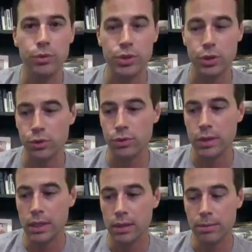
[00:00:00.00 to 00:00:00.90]
to
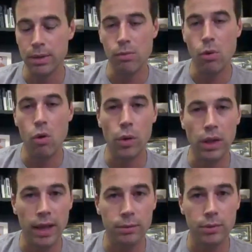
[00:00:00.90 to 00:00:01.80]
be more
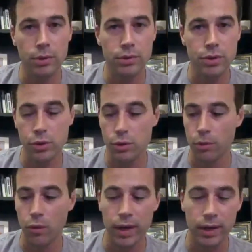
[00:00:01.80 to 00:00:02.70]
relatable to your
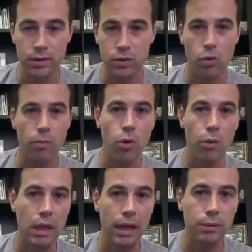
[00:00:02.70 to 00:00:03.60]
Marines or more
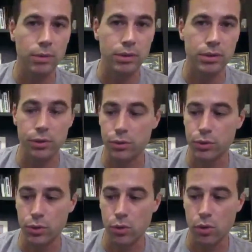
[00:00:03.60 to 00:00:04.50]
relatable to
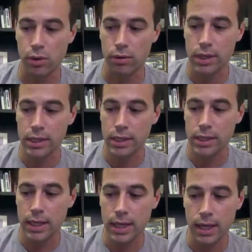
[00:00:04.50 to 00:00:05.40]
your
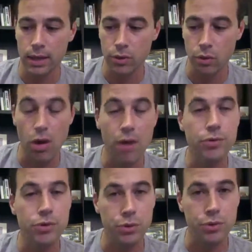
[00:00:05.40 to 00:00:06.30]

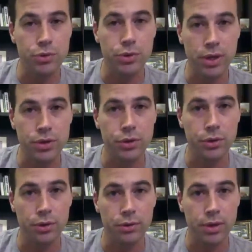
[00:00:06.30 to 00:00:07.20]
officers that
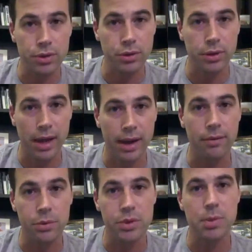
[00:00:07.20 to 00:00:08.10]
you're kind of have
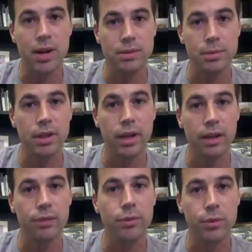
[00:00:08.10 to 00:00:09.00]
a responsibility to
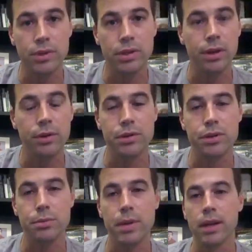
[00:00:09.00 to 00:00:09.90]
influence in their
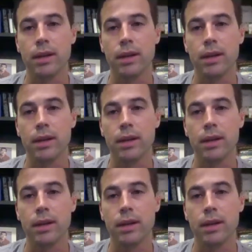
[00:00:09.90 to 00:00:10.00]
decision making?